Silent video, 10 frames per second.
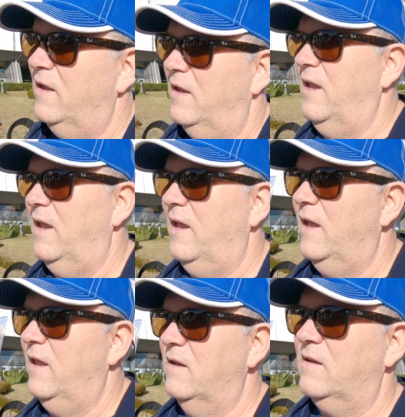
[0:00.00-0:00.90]

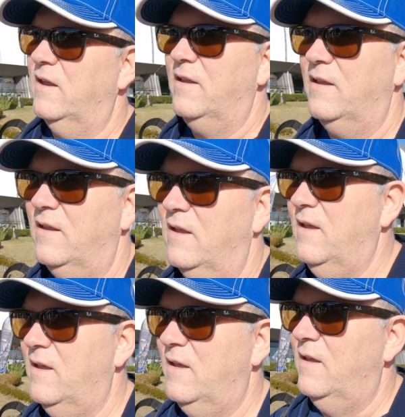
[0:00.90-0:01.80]
And
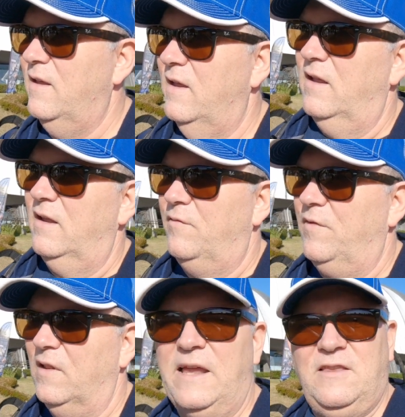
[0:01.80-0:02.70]
if you
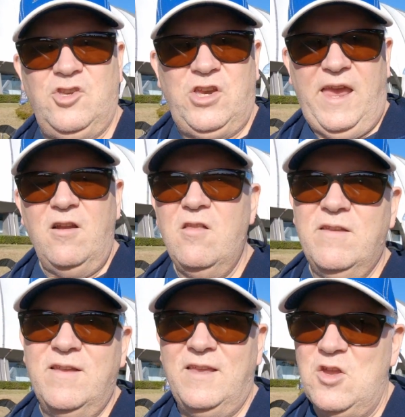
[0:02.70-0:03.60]
like the channel,
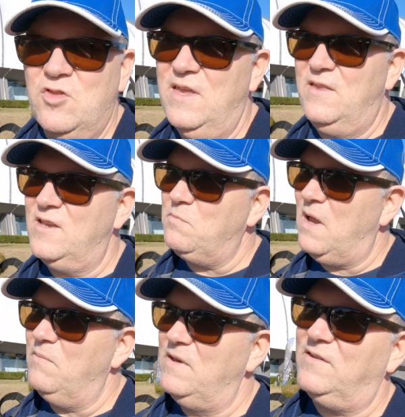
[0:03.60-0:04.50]
you think this
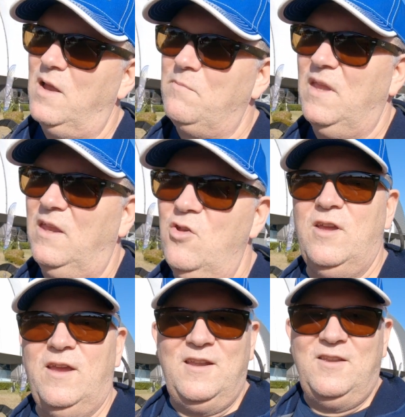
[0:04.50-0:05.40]
might be something that you
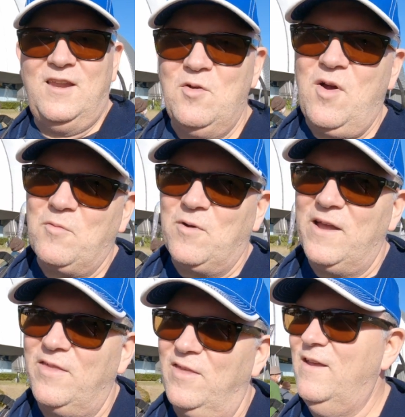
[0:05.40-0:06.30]
can continue on with,